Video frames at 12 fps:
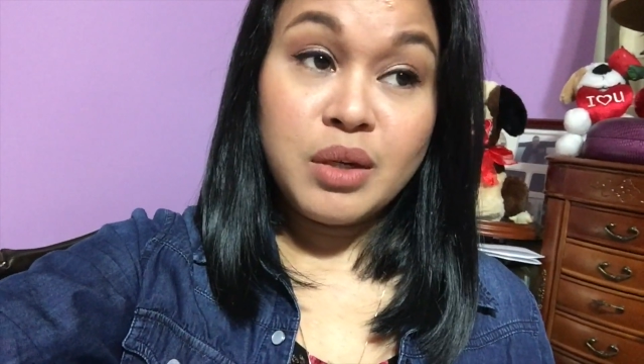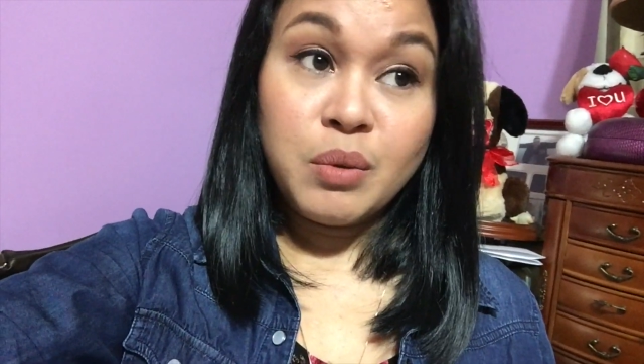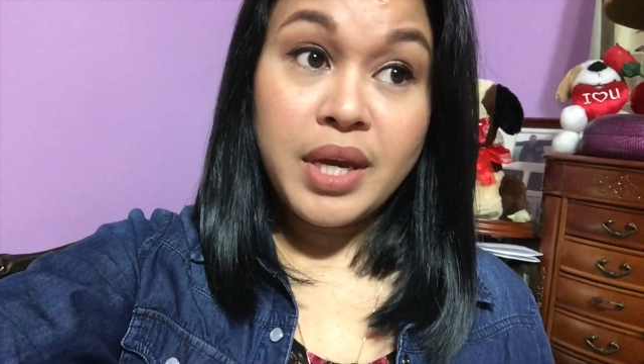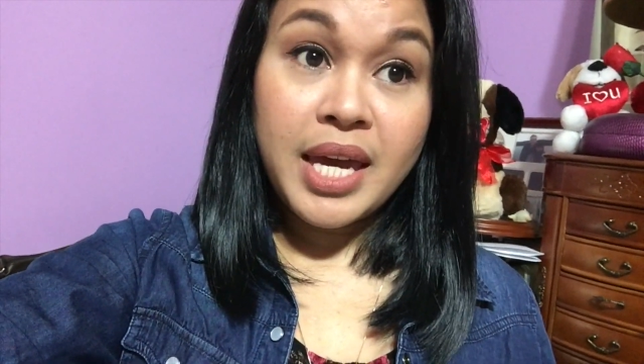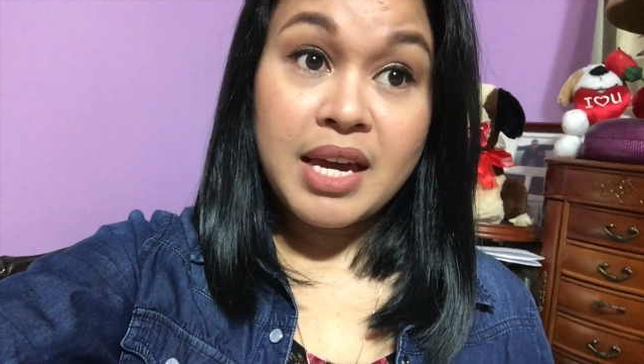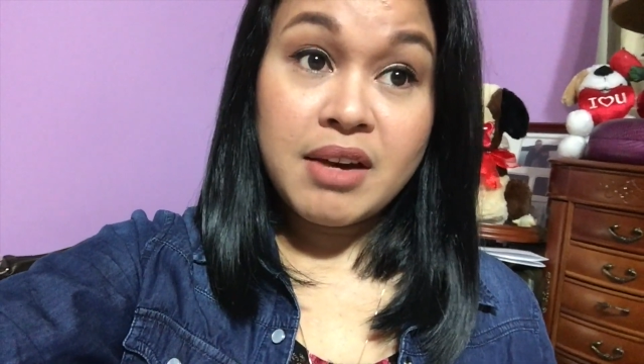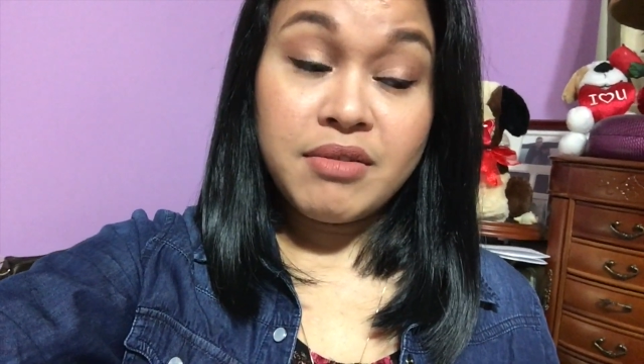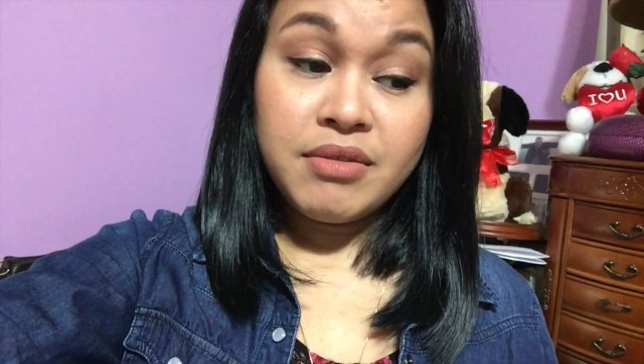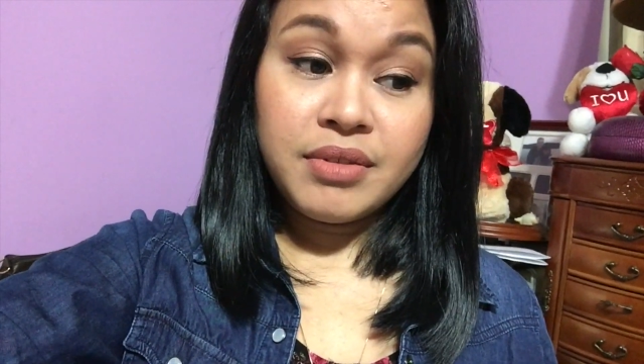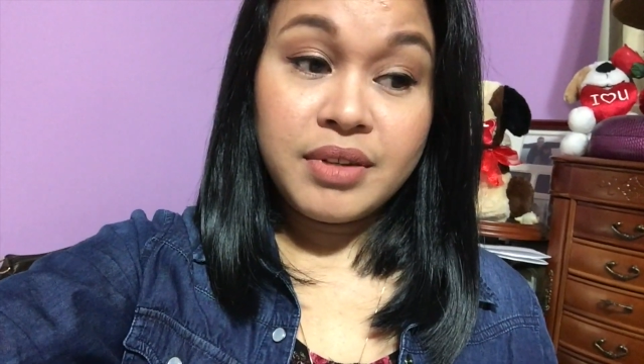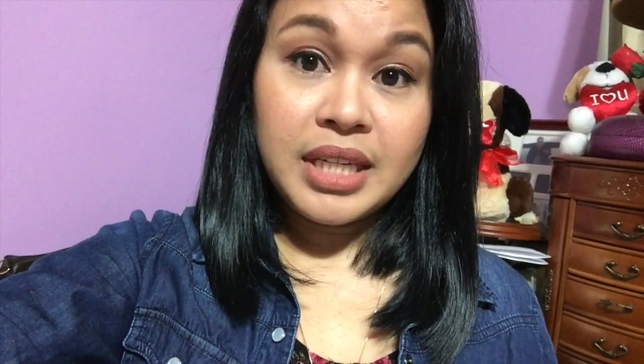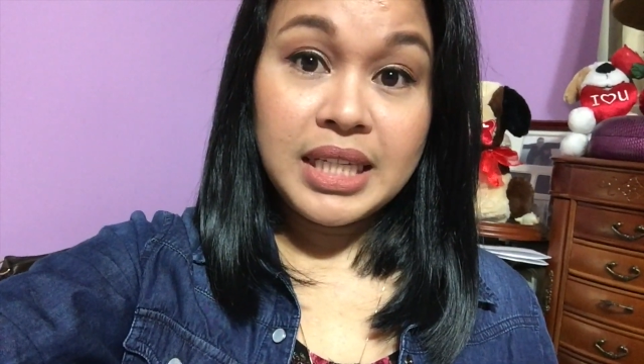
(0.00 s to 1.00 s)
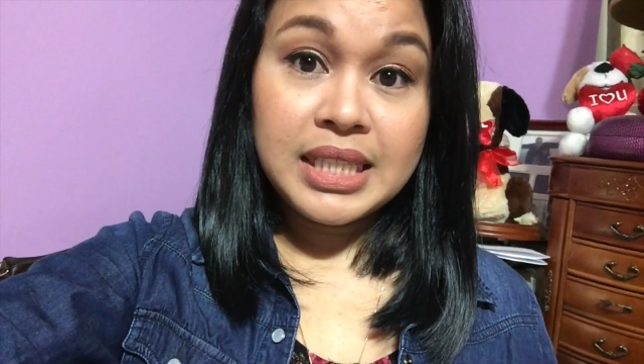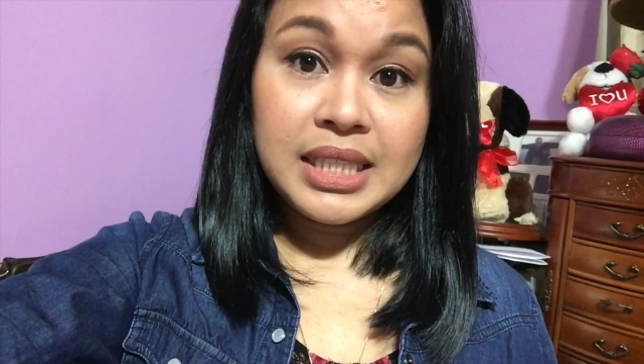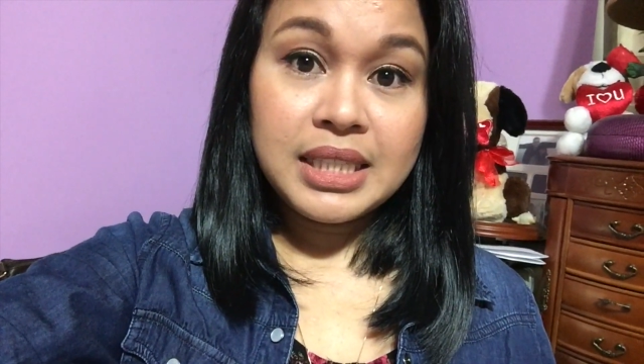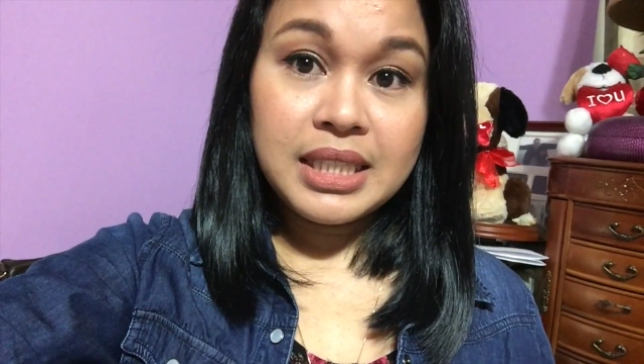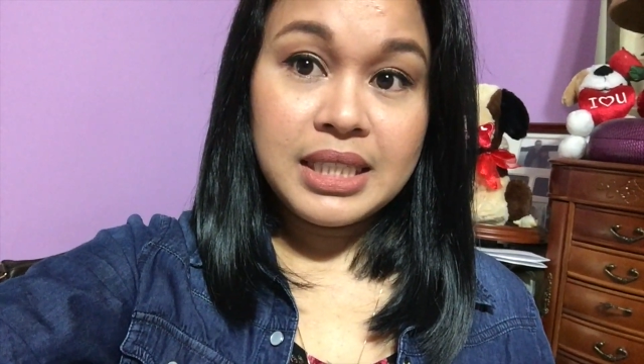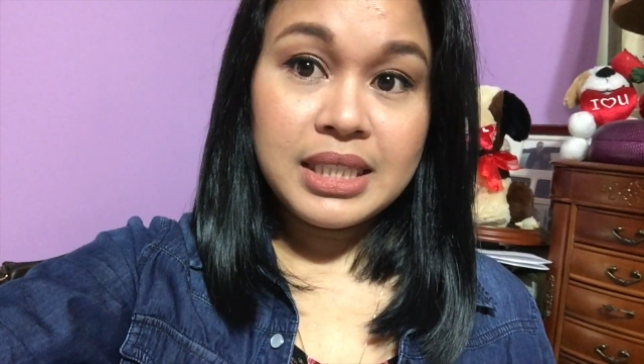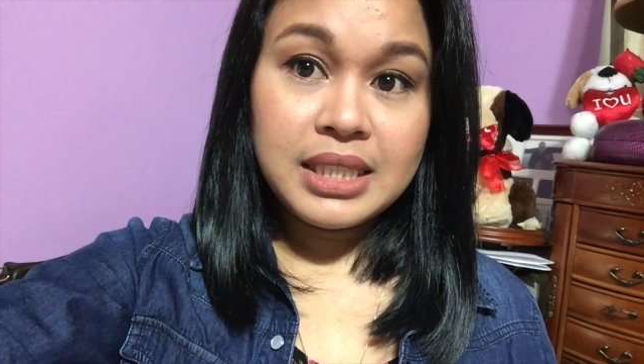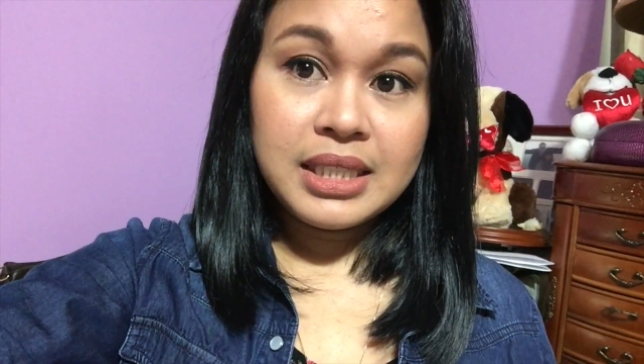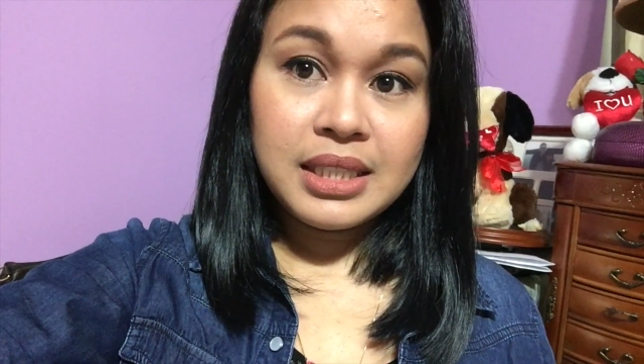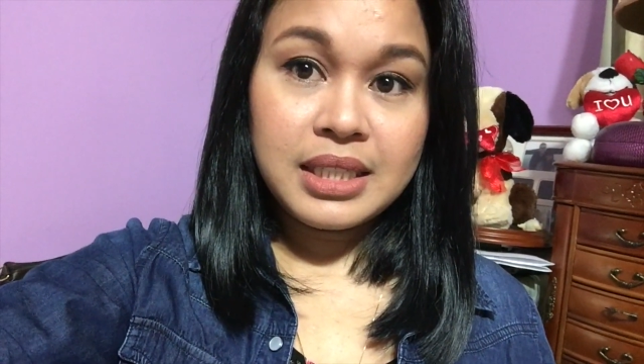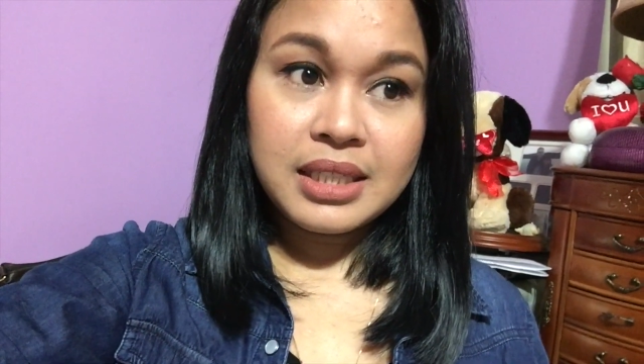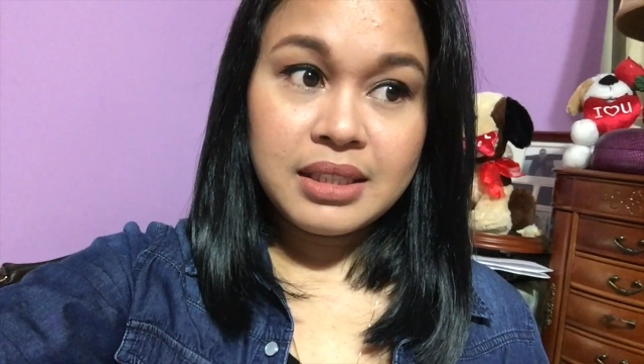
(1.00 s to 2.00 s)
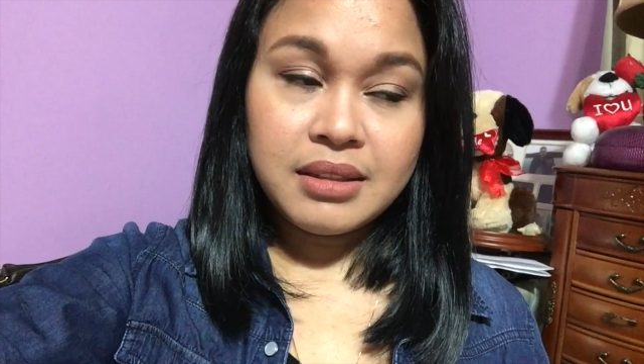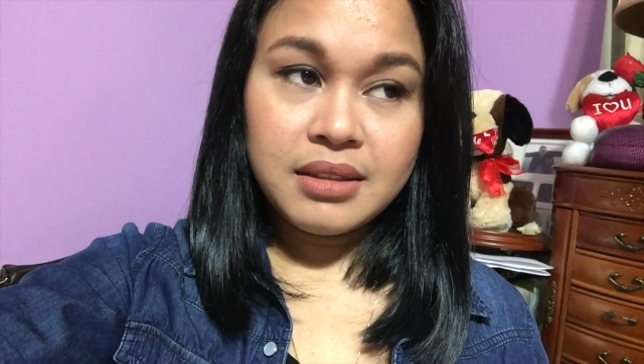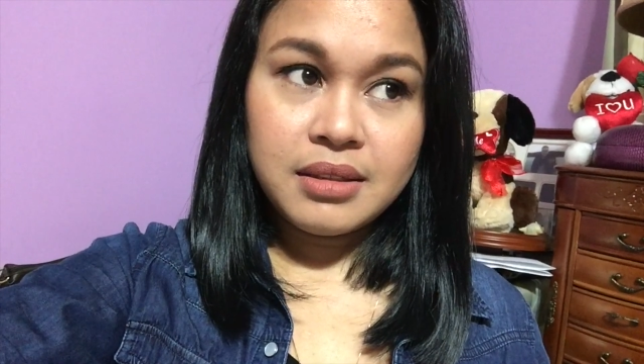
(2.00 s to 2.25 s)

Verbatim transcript: that we have, it is not